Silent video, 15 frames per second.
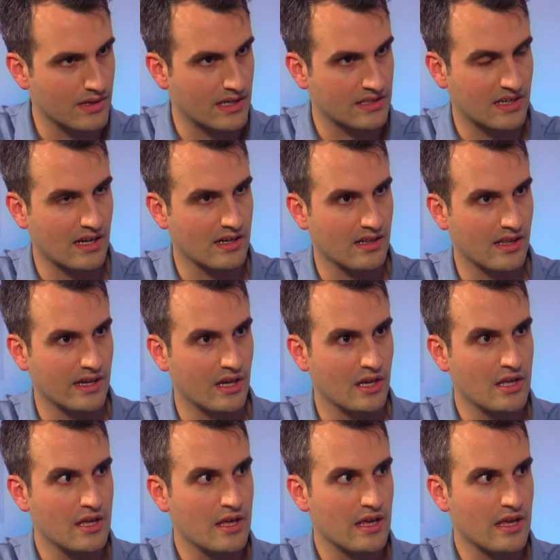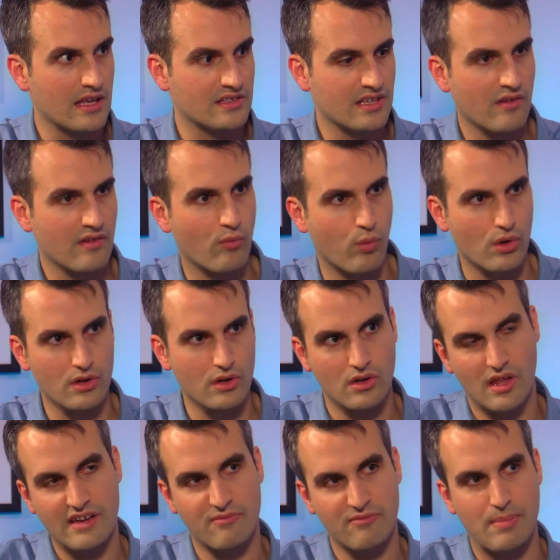It's kind of like, instead of
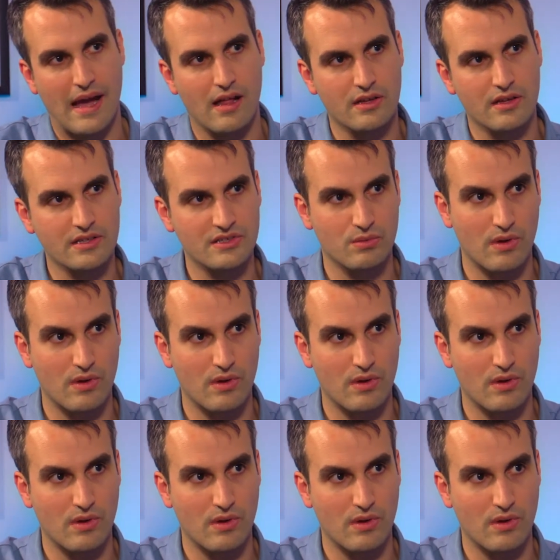work-life balance,